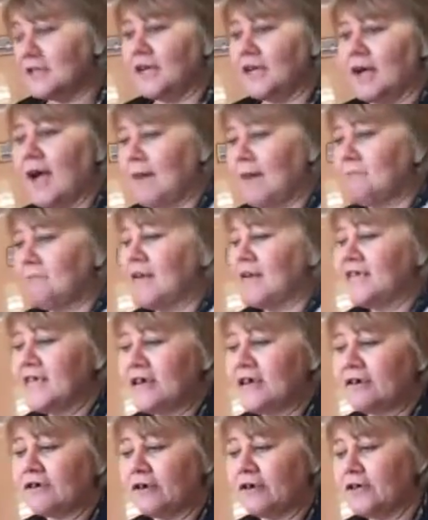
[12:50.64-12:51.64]
my
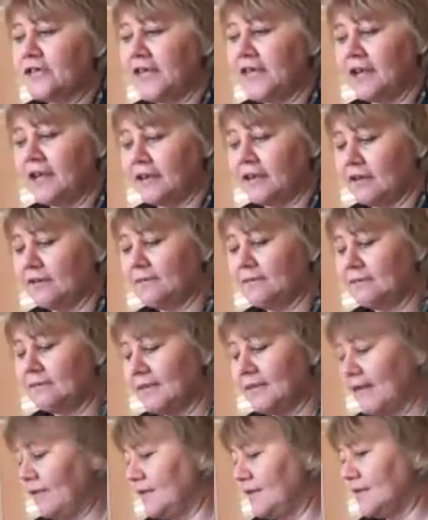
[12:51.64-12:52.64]
tarot deck,
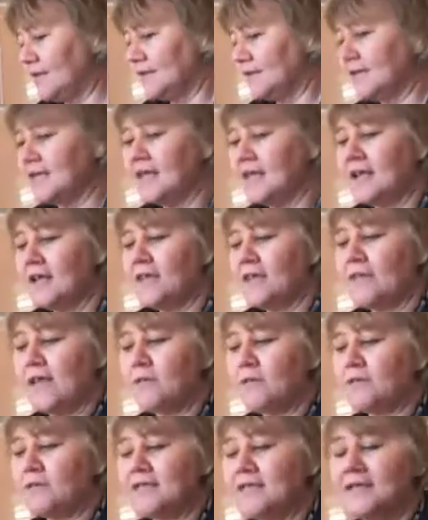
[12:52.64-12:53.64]
and the set
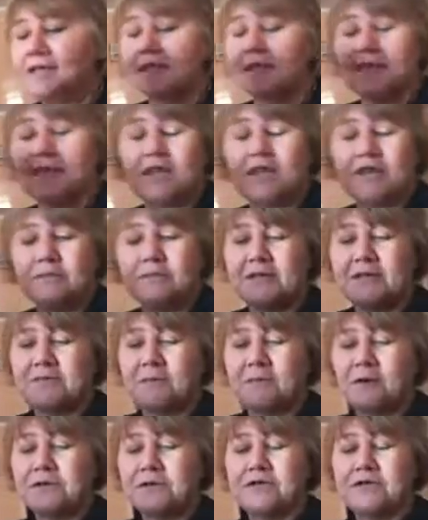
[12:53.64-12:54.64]
that was sent is going to be
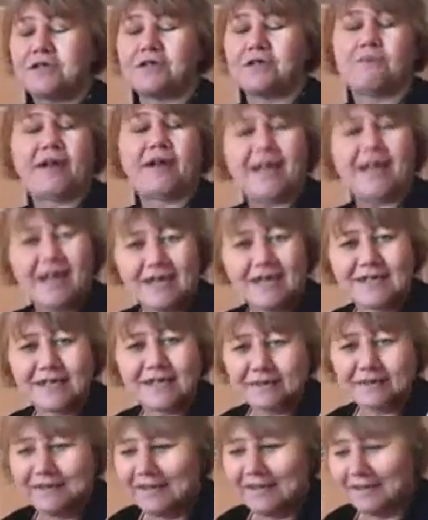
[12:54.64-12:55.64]
posted to my
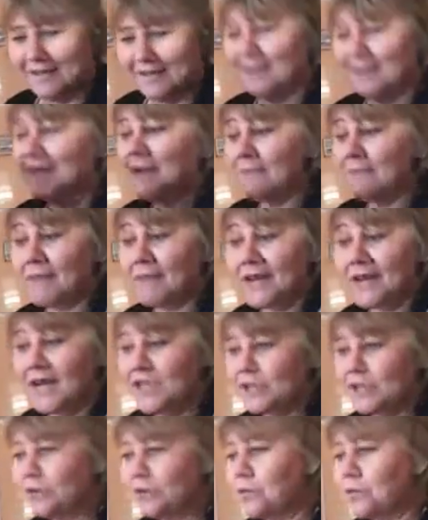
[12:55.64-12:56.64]
cousin. My
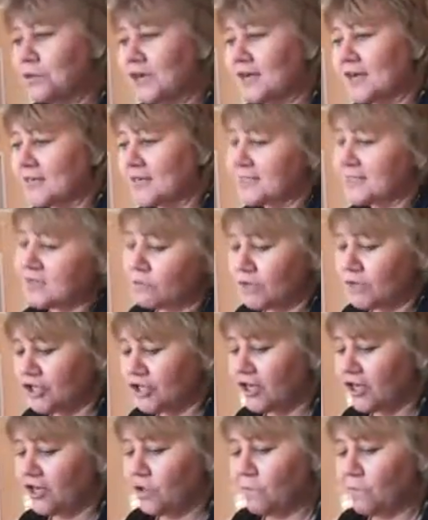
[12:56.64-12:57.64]
cousin ordered a set
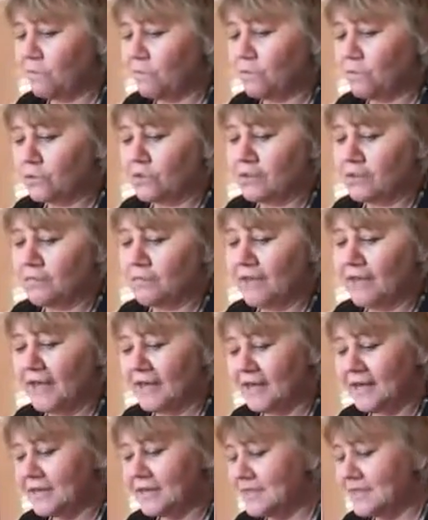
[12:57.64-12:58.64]
which I got for him,
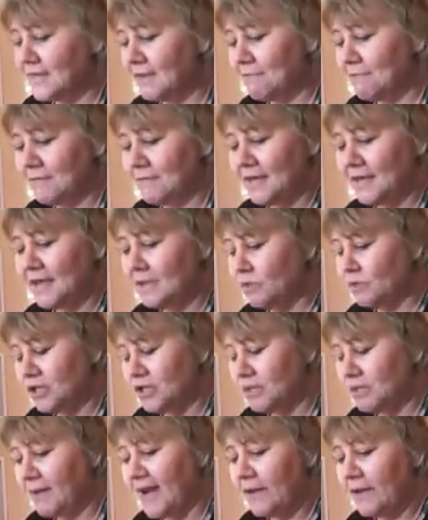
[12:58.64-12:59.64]
and
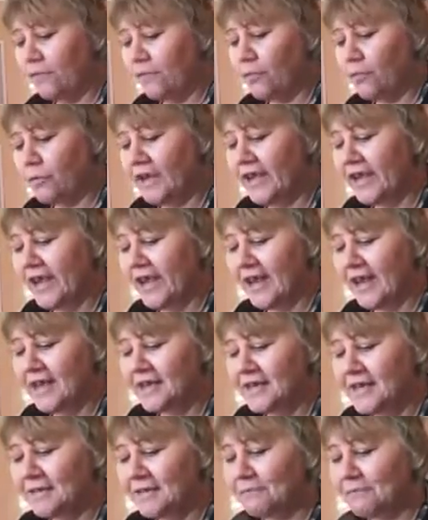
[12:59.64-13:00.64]
which he paid for me,
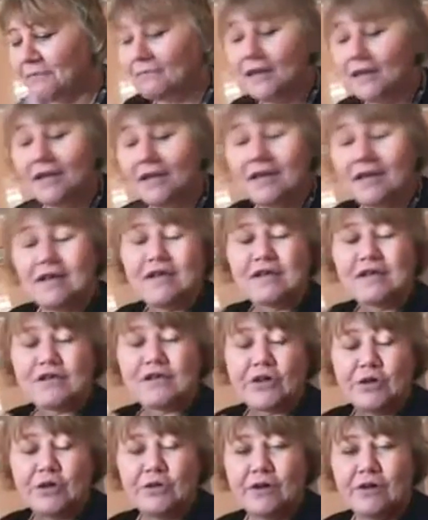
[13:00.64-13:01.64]
and
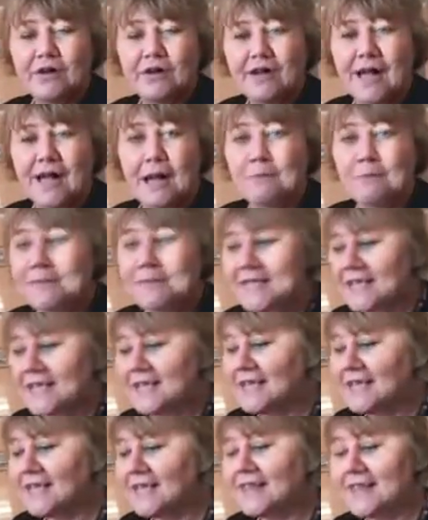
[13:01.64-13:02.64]
so I'm
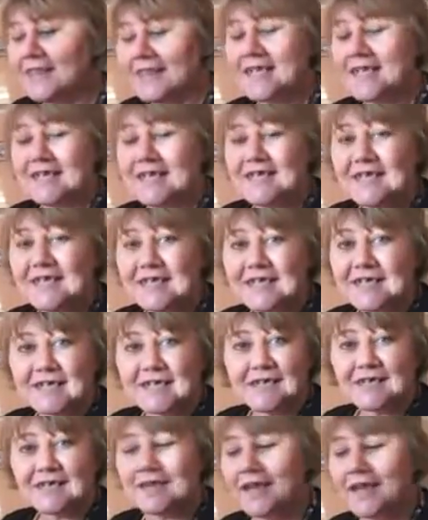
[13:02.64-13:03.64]
sending
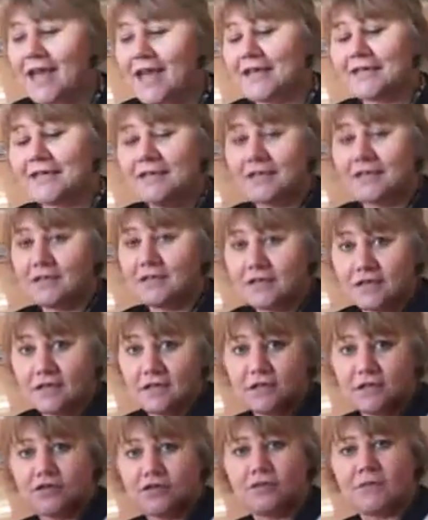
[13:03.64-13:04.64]
this at a
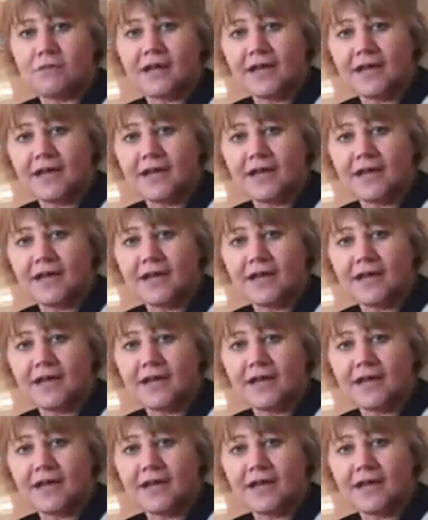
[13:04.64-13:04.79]
distance to my